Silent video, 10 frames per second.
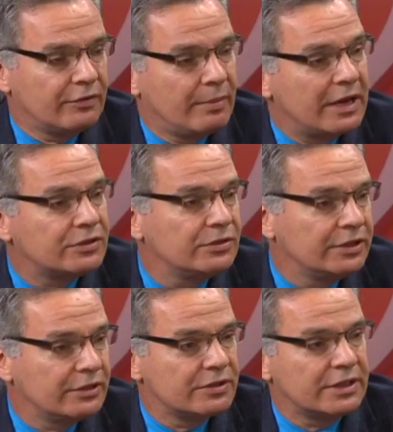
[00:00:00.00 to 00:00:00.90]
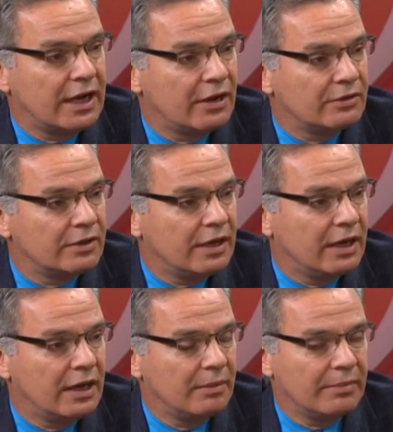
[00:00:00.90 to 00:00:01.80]
it for about 2 years now.
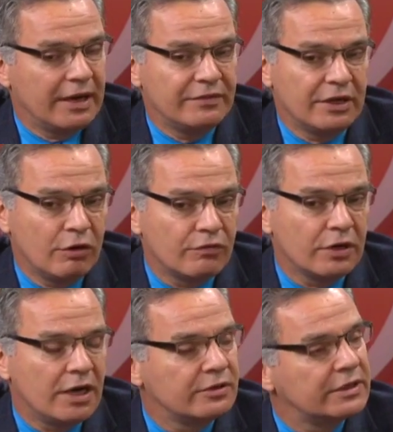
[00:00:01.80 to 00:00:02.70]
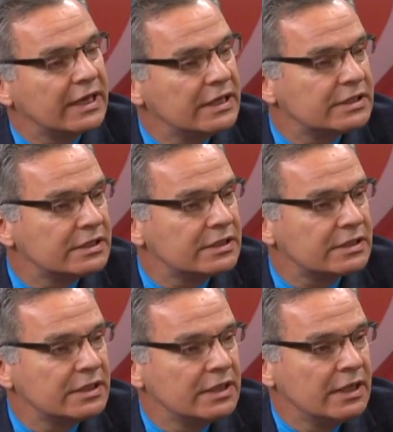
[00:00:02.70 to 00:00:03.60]
I've done over 100
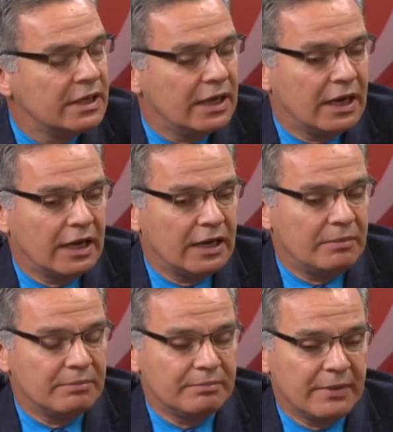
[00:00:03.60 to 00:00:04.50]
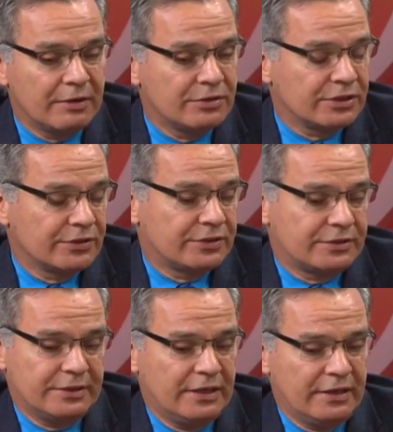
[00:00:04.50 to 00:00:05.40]
cases. My
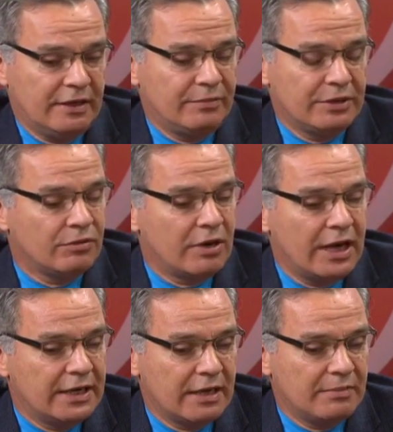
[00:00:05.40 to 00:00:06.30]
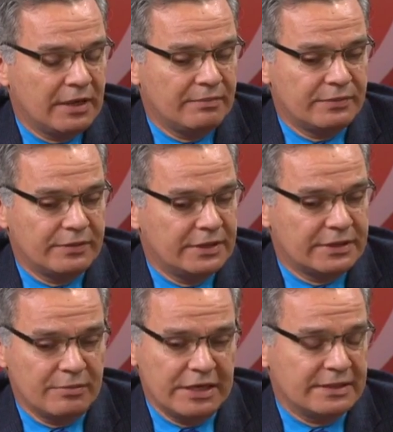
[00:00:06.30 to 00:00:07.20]
results have been great.
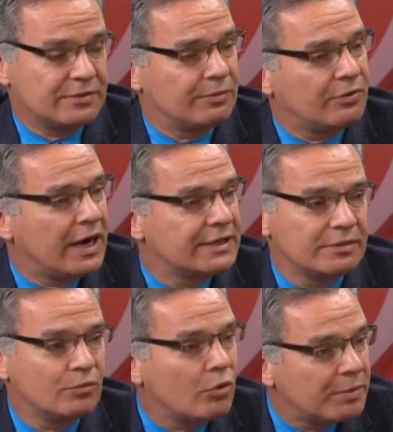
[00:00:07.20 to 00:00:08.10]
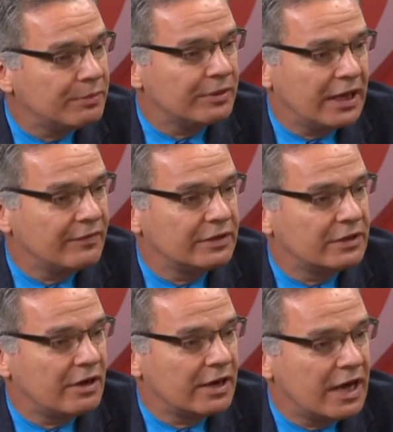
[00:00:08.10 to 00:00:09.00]
In some ways, I'm surprised that more people
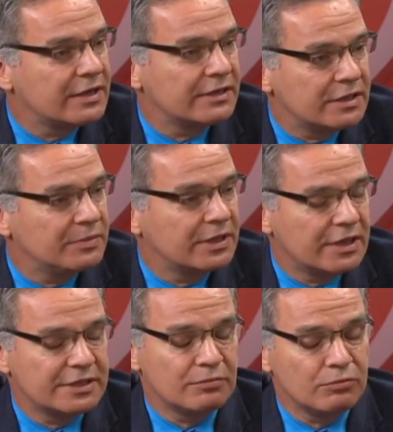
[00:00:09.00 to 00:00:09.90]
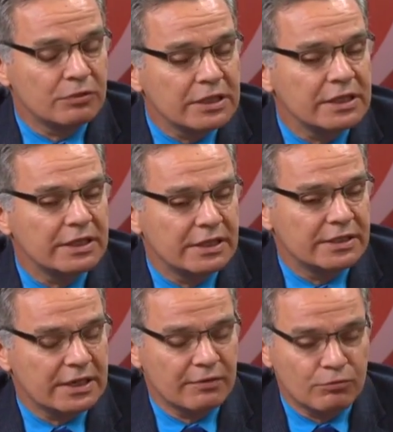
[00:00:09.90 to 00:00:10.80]
haven't caught on to this, because it really
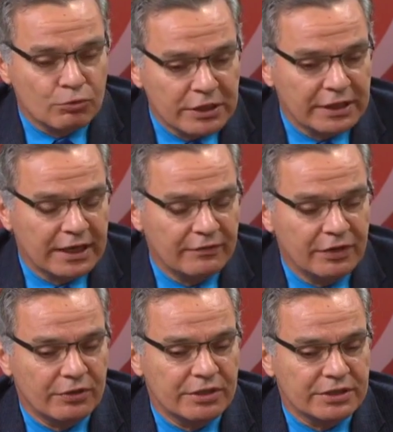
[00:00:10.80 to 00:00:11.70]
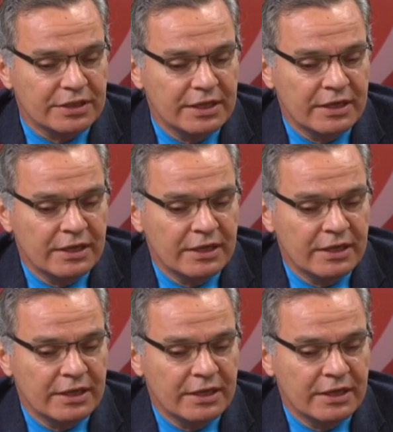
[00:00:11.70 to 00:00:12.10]
is. I really have noticed